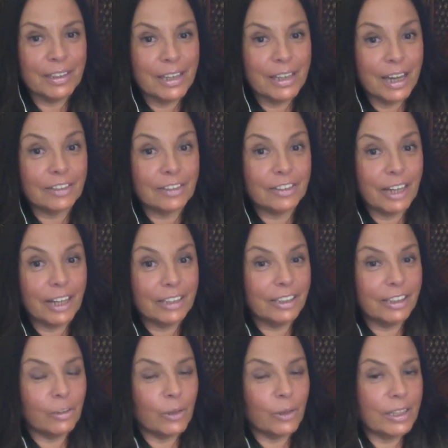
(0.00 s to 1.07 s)

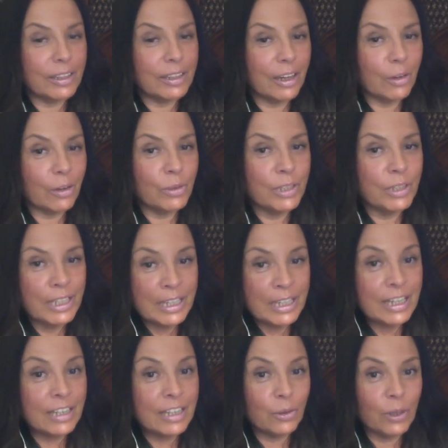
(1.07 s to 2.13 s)
attracting right now.
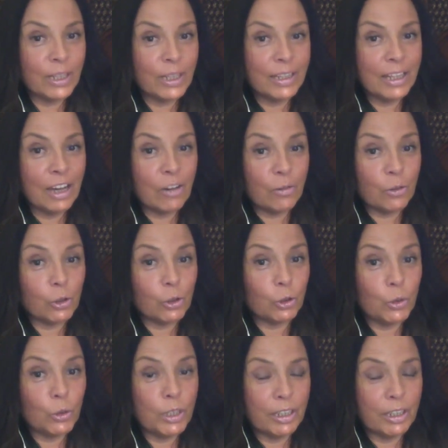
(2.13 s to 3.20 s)
And right now, for 2
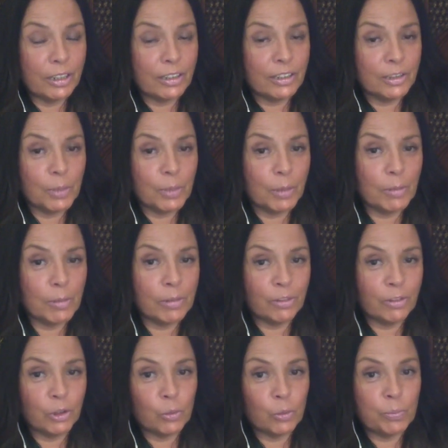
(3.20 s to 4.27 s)
years, probably
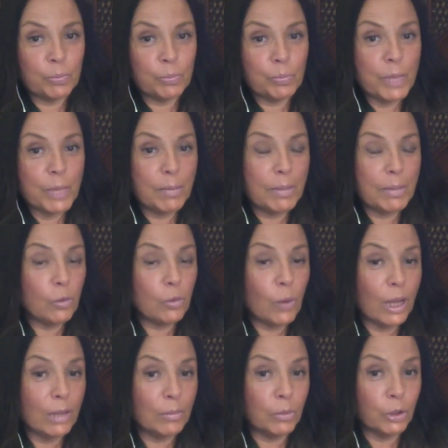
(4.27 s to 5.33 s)
for maybe
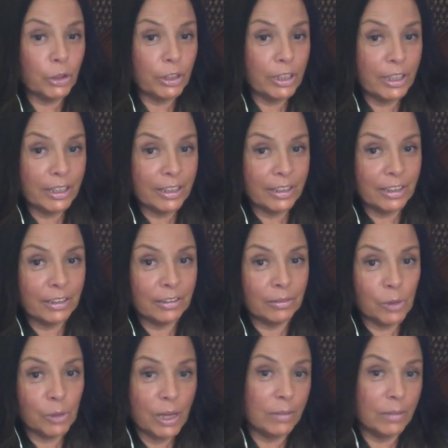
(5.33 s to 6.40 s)
one more year,
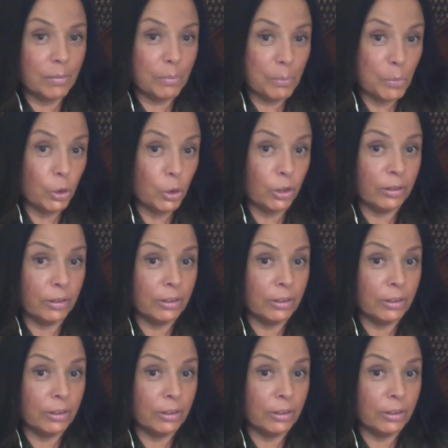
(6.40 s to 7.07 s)
1